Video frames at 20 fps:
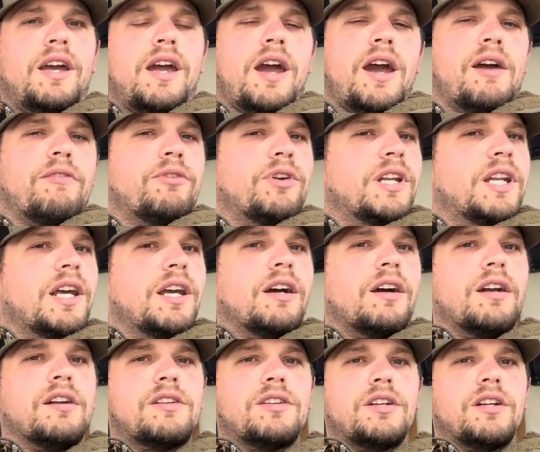everyday
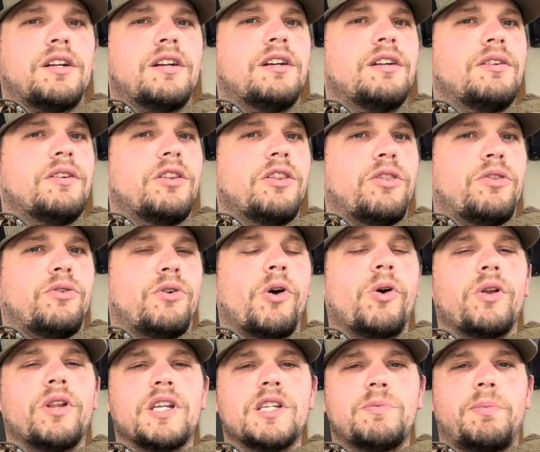hunter
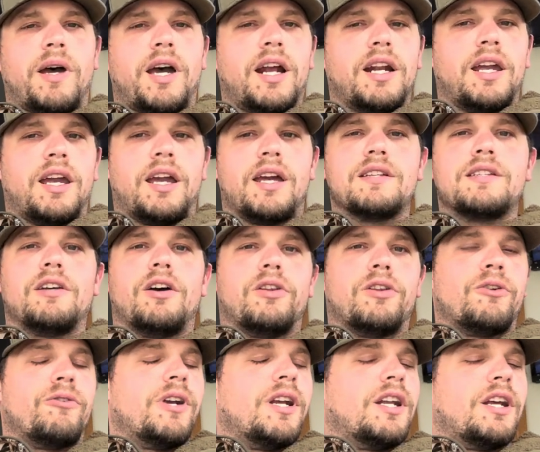throwing these podcasts out
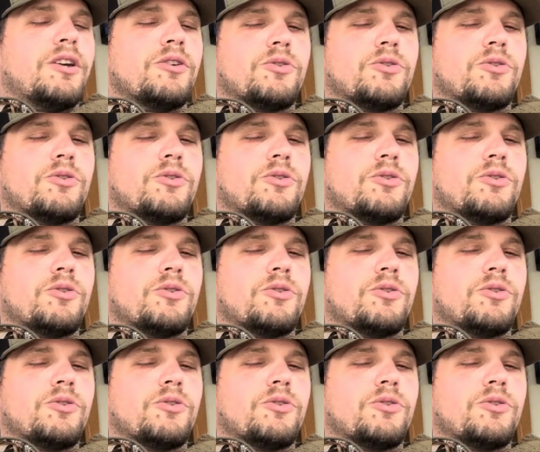there right now.